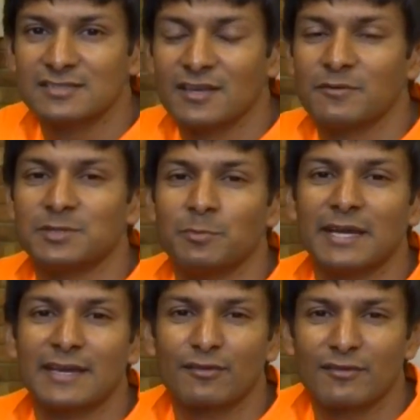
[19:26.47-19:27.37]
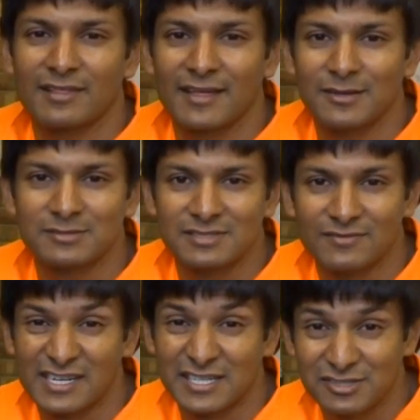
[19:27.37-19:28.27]
So to me, 3/1000ths of
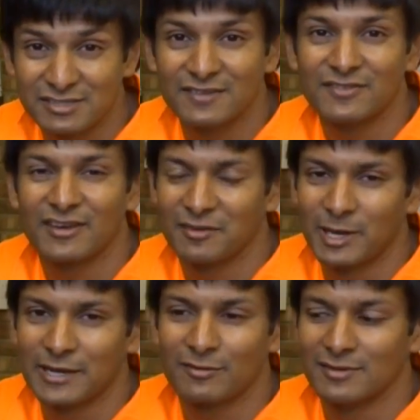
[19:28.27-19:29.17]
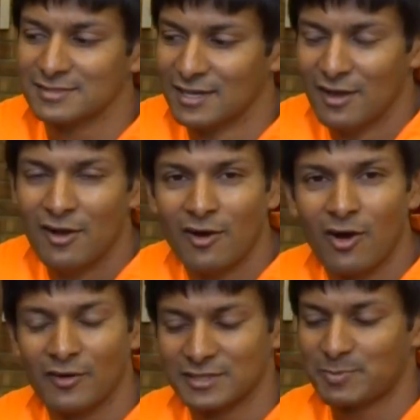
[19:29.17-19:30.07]
an inch or 75 microns
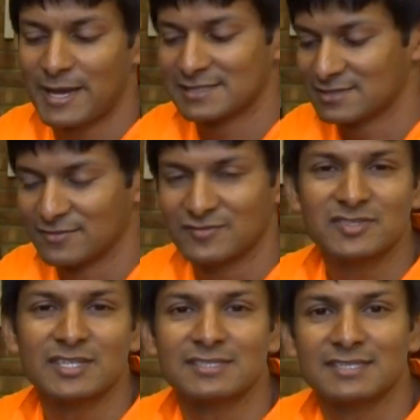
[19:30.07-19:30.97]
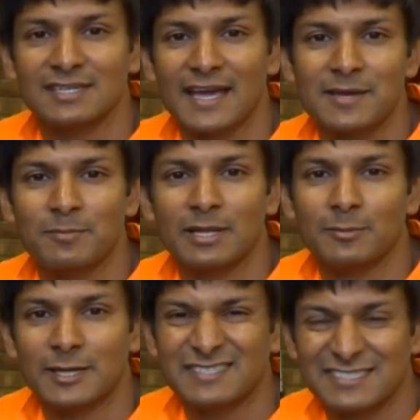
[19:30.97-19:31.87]
on a space of
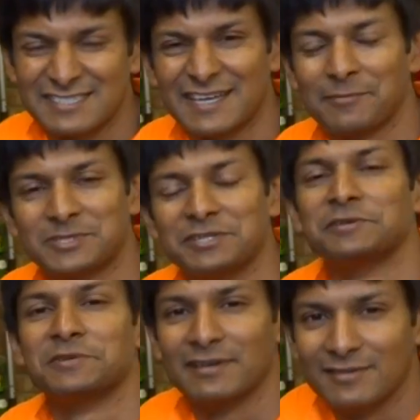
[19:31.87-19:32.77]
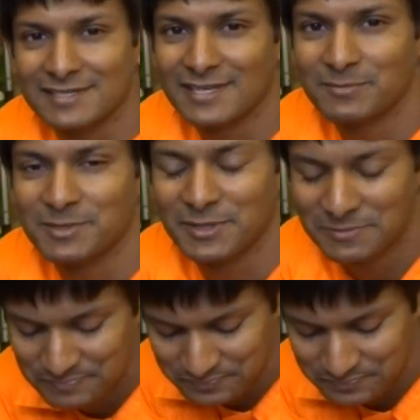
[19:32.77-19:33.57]
68mm is absolutely unacceptable.